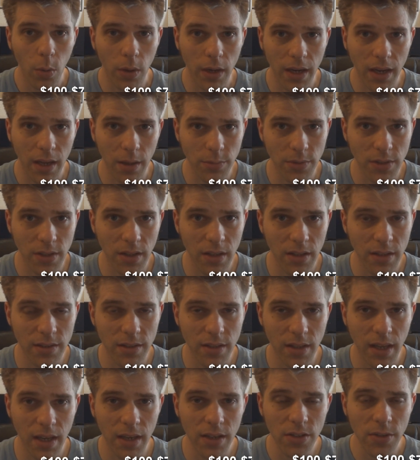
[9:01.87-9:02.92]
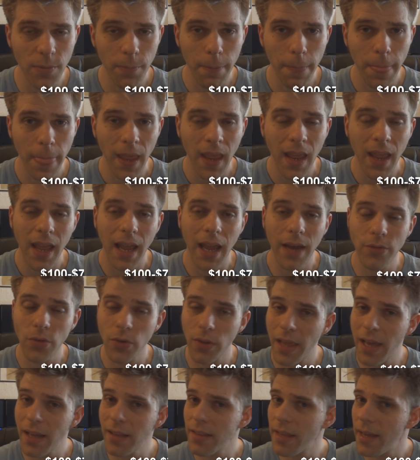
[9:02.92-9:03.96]
when it comes to these things. After
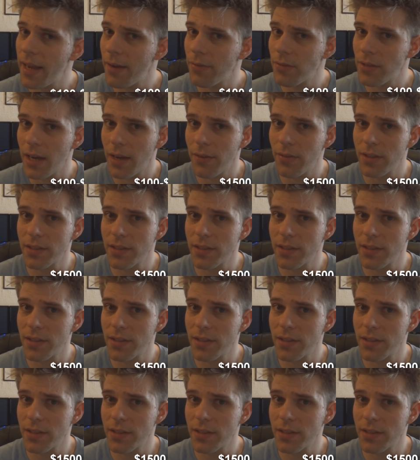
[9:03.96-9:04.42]
that, they have to